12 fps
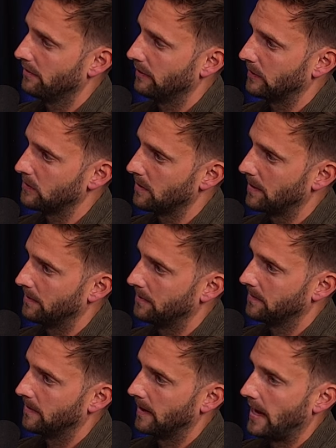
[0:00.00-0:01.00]
Oval as
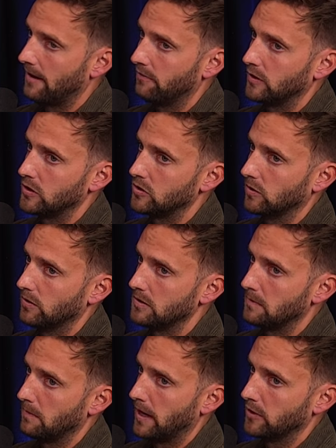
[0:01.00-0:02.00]
well average
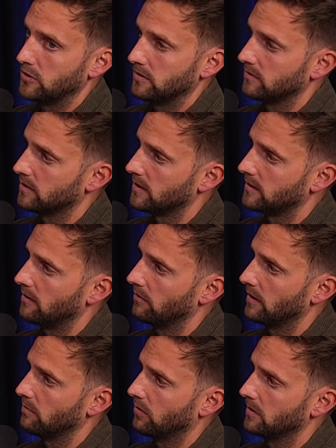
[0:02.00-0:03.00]
losing margin
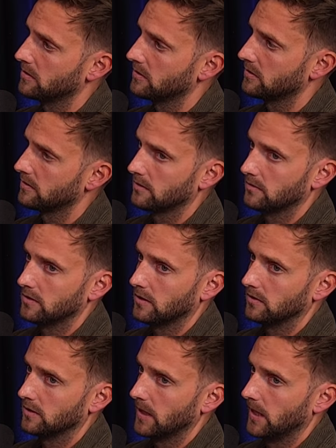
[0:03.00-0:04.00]
63 points. Who have they
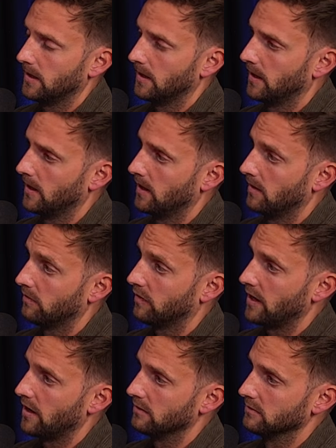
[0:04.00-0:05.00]
got today?
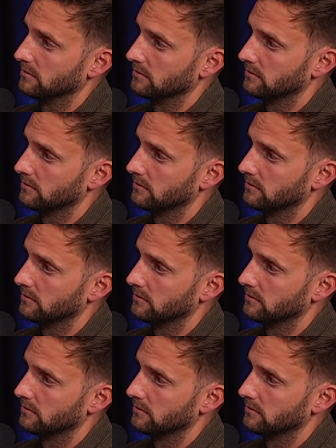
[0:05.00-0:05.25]
Frio.